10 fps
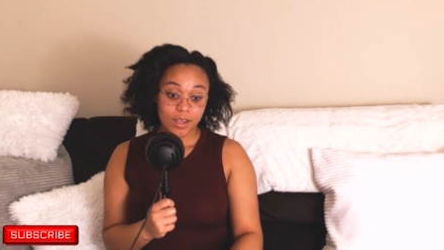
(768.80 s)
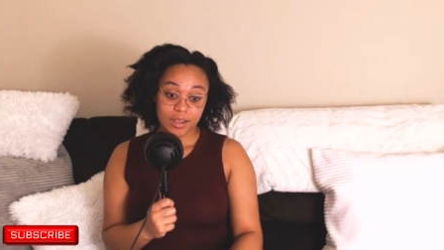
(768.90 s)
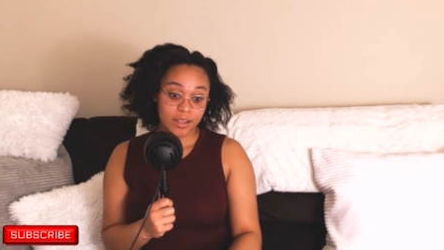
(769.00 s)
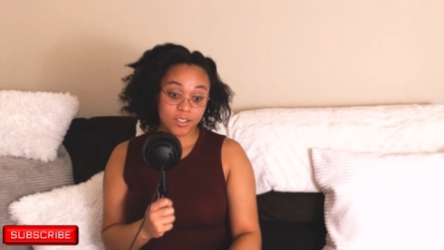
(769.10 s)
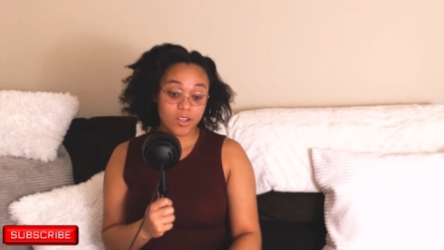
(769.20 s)

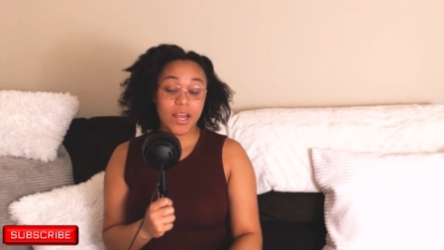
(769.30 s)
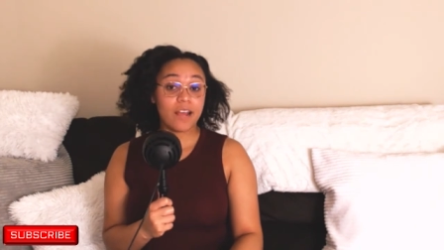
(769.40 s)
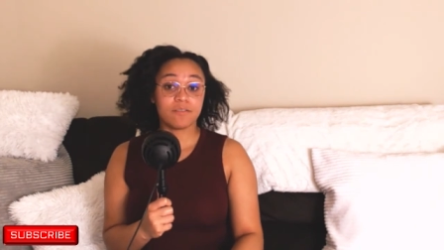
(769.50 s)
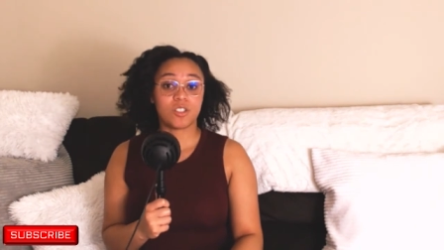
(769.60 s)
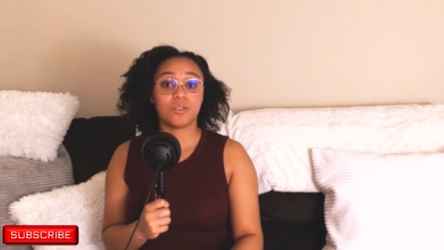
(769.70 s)
it's going to
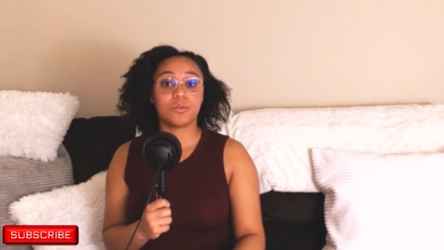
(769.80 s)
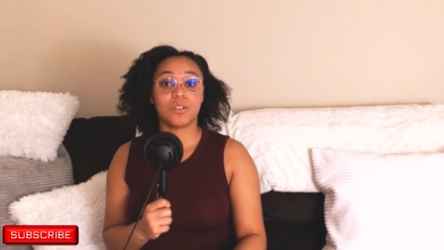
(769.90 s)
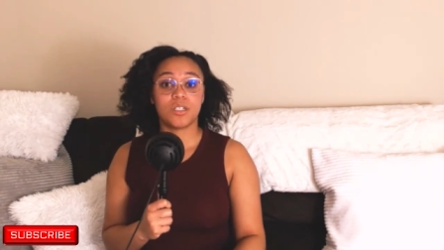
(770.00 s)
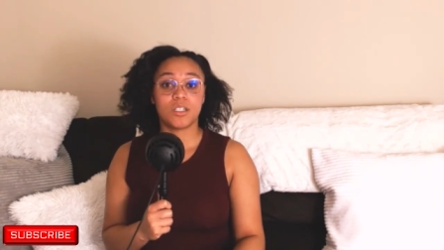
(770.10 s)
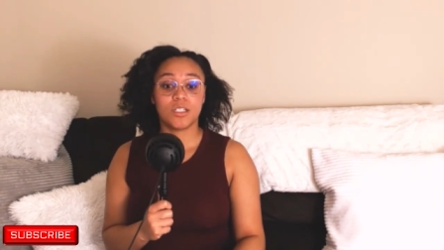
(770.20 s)
have to.
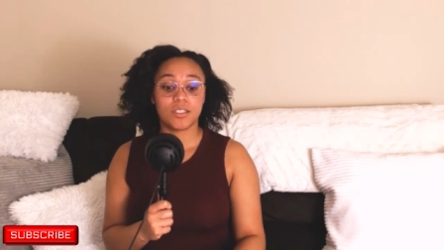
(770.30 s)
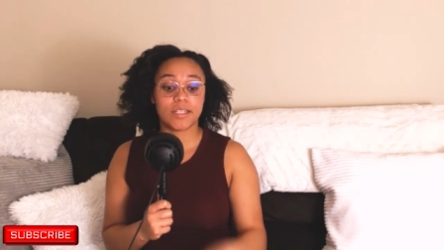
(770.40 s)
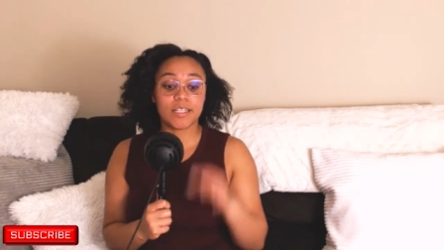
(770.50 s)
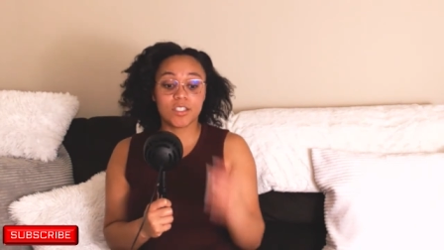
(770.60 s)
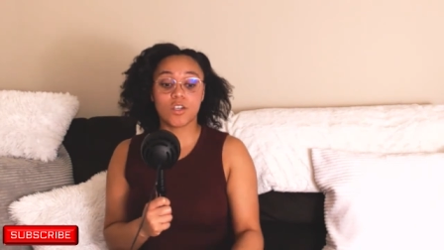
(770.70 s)

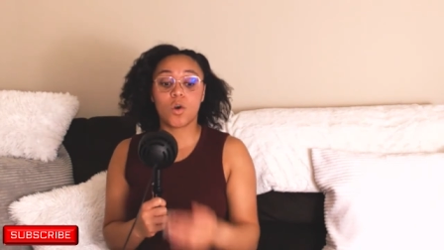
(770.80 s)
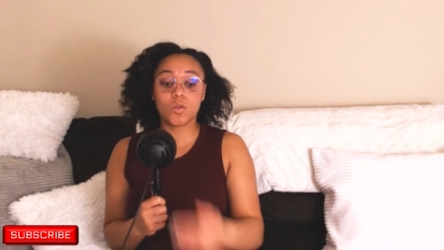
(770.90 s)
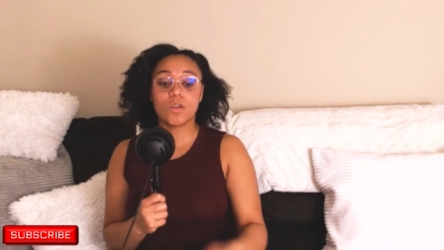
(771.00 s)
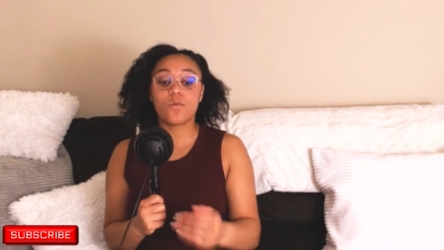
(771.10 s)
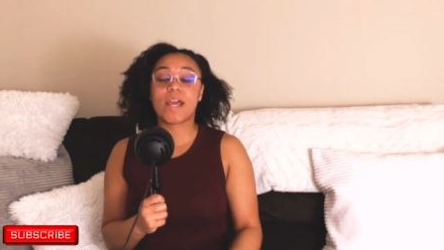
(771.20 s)
That's the
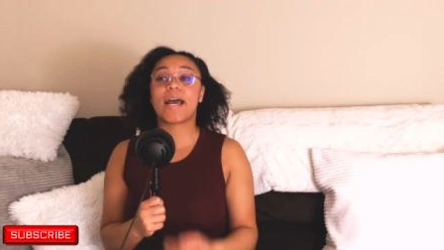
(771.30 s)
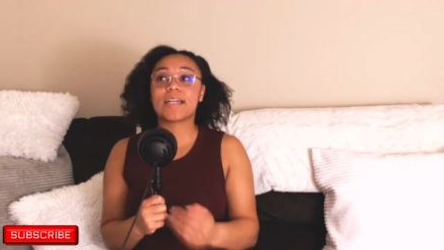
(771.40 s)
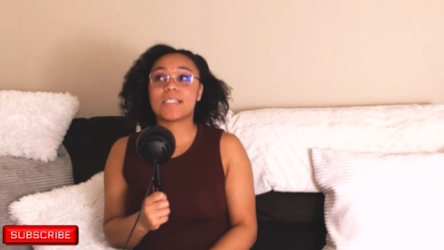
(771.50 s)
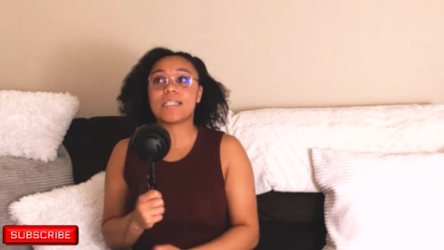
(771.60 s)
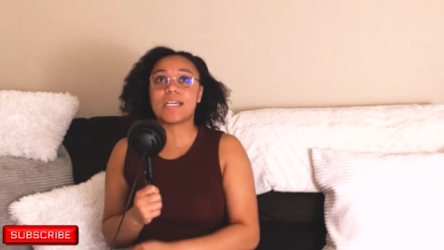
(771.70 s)
only way I
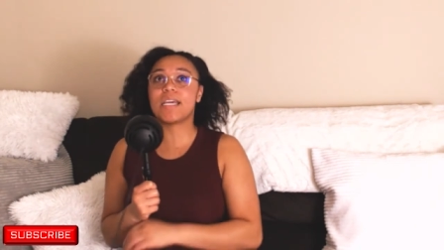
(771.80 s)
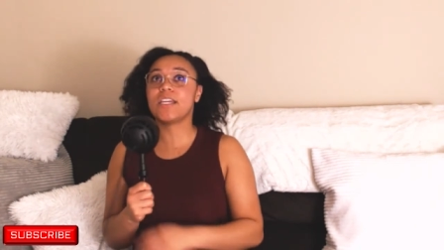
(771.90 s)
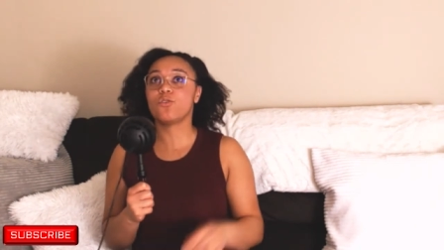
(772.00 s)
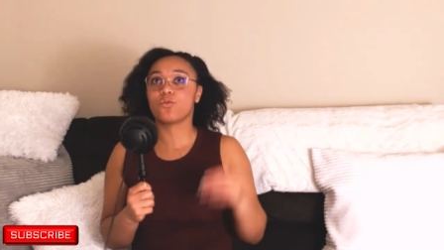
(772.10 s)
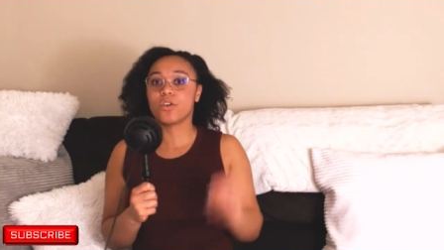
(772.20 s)
could see
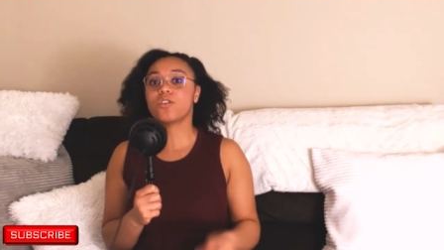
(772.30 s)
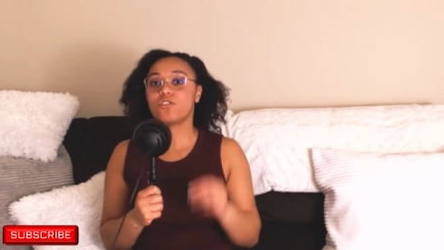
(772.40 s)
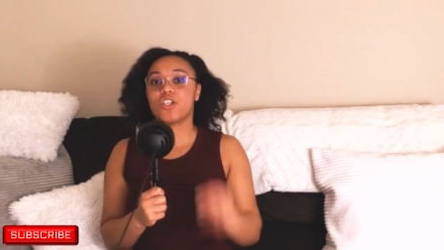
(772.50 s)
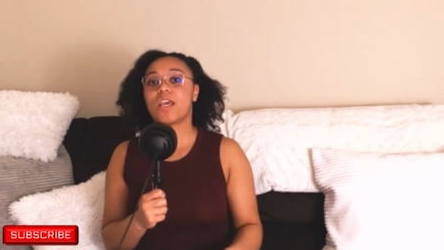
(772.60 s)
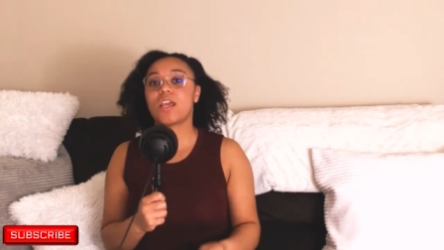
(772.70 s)
any real
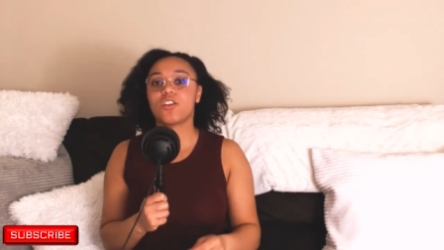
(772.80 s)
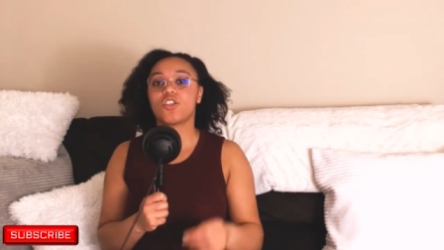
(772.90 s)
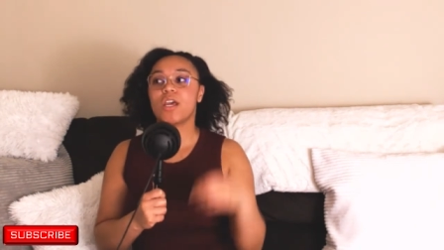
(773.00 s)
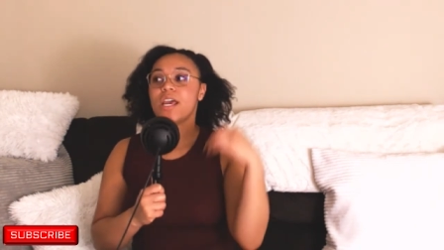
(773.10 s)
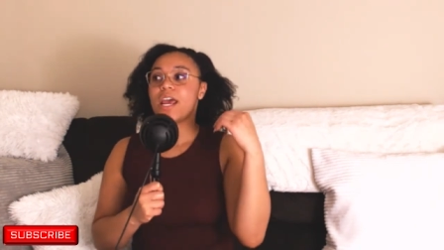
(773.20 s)
change
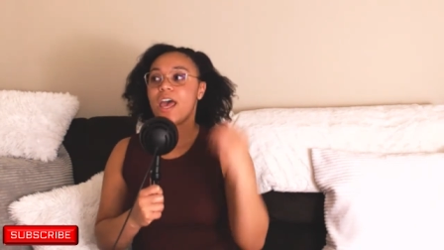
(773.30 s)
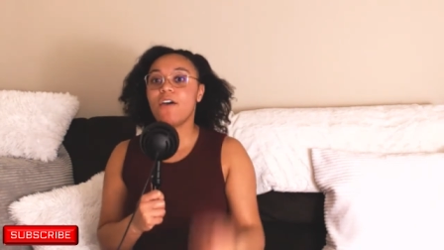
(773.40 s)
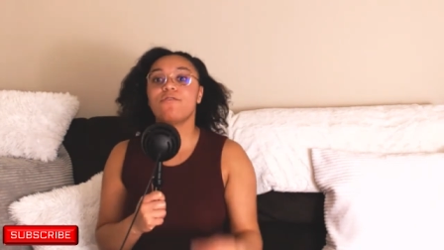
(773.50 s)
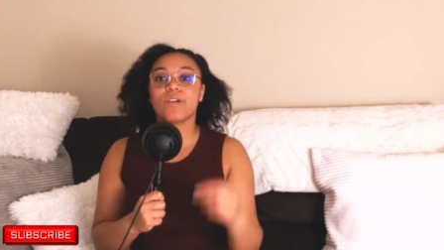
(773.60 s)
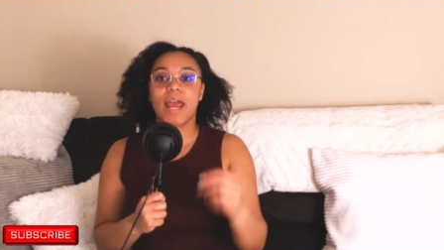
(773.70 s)

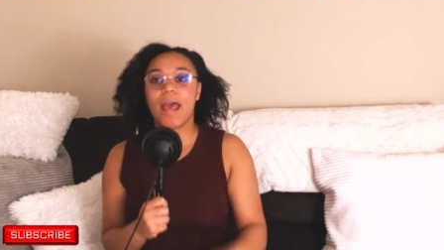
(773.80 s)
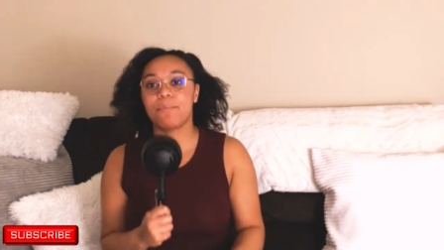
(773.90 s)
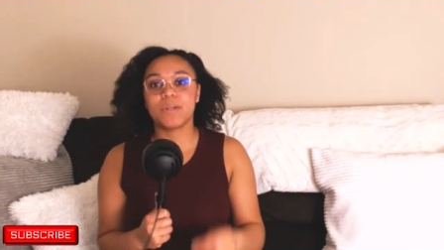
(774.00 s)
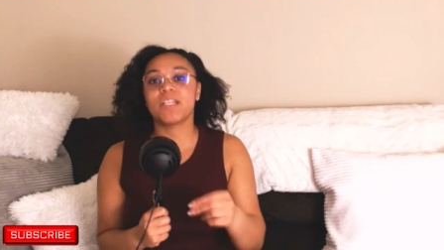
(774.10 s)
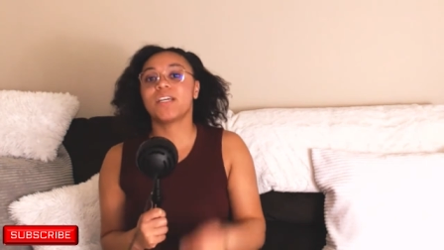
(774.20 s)
ever
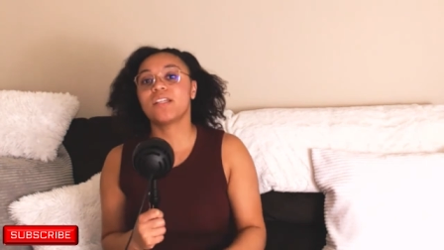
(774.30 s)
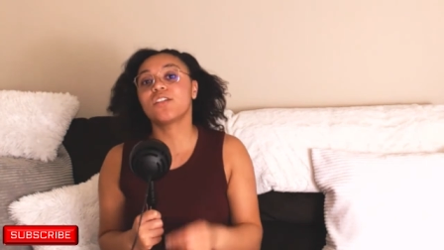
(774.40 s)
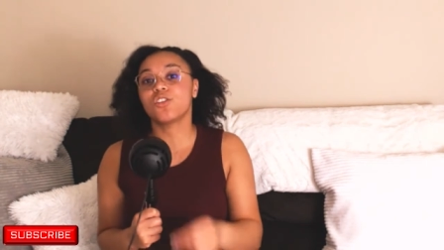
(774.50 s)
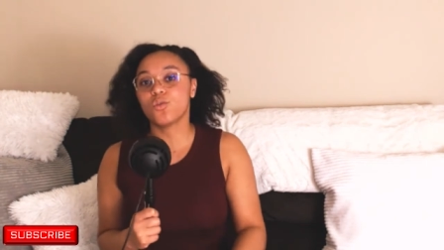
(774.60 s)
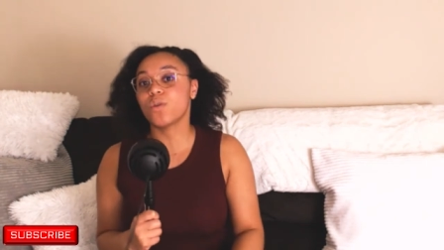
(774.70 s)
happening in the
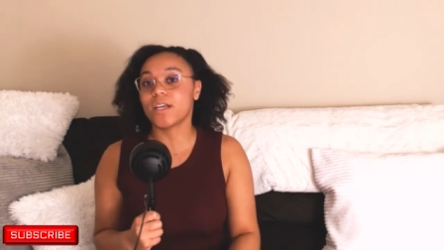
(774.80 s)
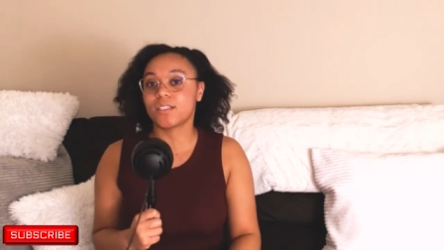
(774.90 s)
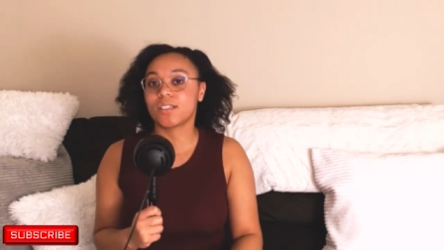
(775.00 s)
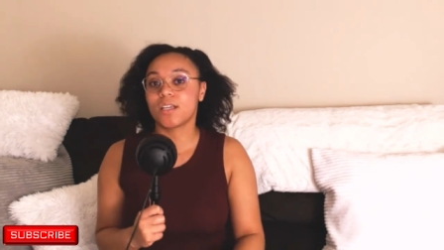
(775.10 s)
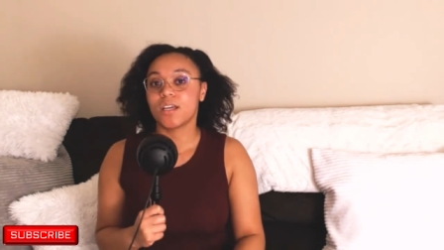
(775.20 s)

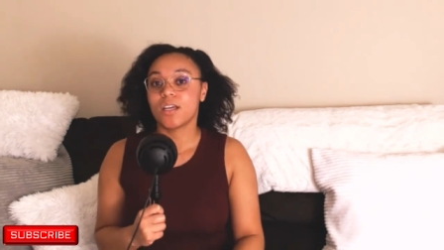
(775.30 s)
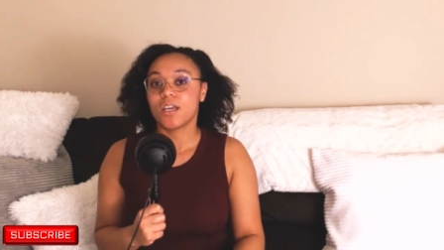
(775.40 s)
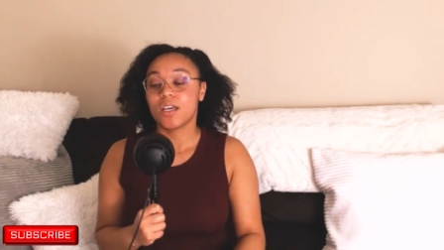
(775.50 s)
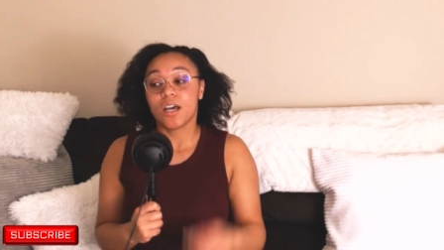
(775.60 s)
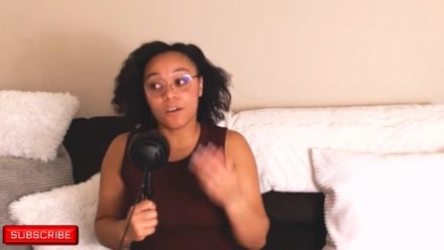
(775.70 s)
U.S.
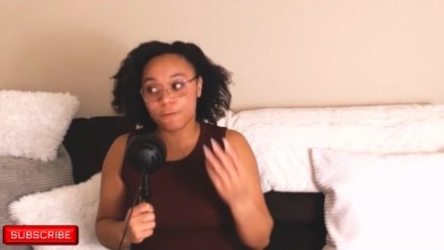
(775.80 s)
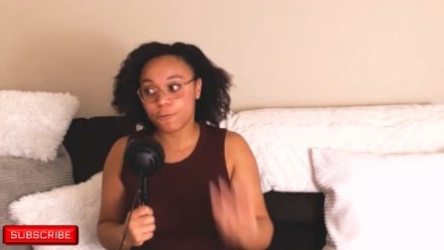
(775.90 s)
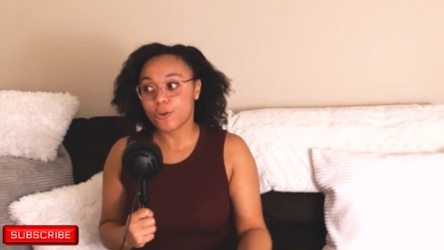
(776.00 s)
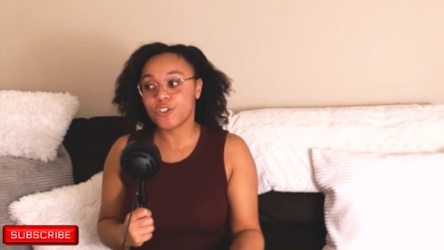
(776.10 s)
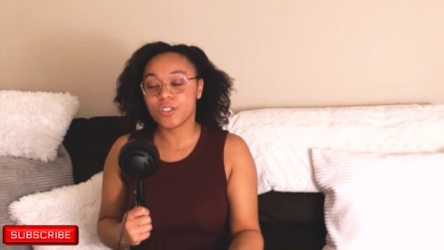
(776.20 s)

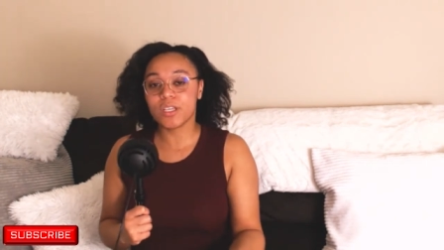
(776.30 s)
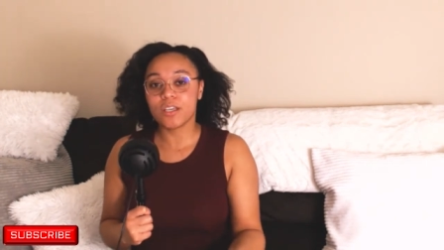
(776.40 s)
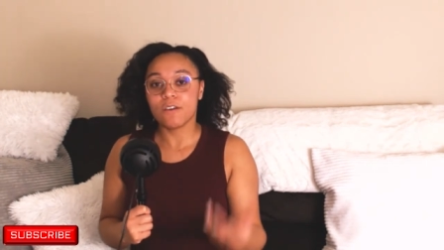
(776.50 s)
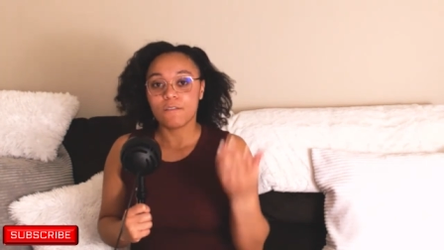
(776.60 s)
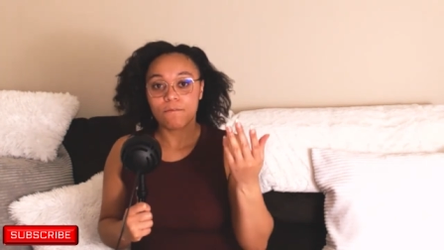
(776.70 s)

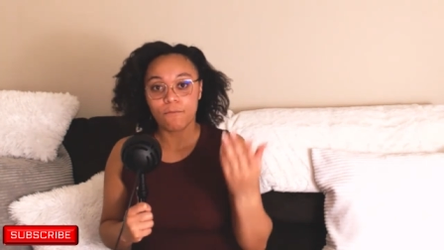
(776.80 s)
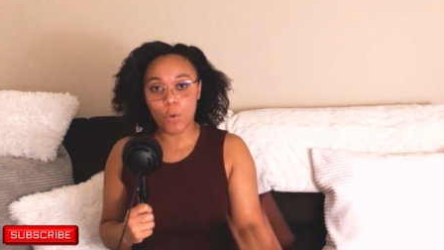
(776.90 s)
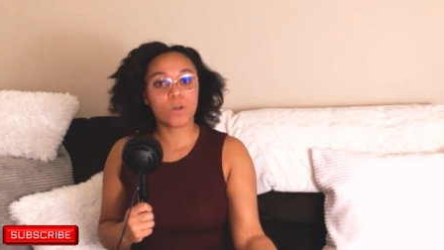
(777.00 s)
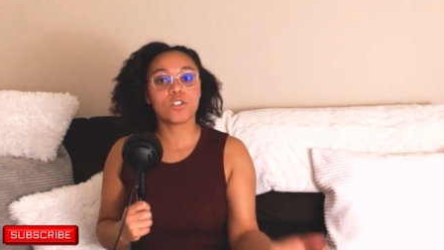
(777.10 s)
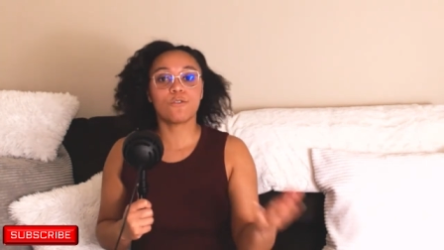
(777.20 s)
Unfortunately,
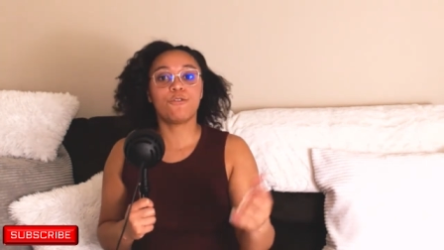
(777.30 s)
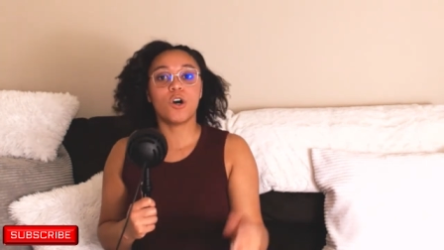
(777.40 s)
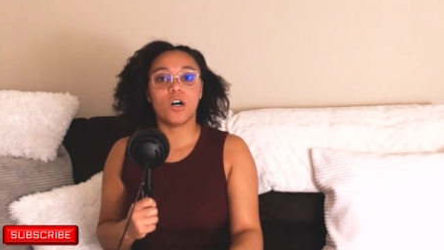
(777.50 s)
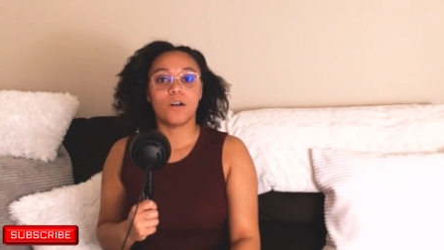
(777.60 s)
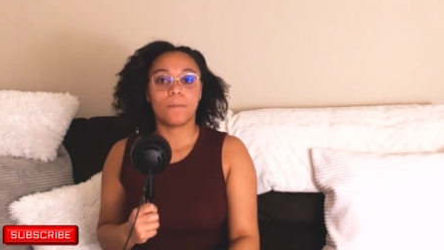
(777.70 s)
for it to
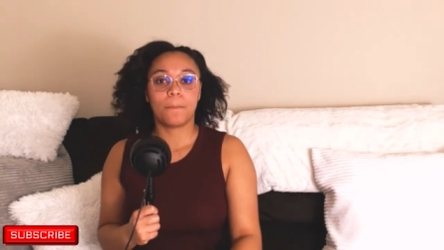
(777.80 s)
fall.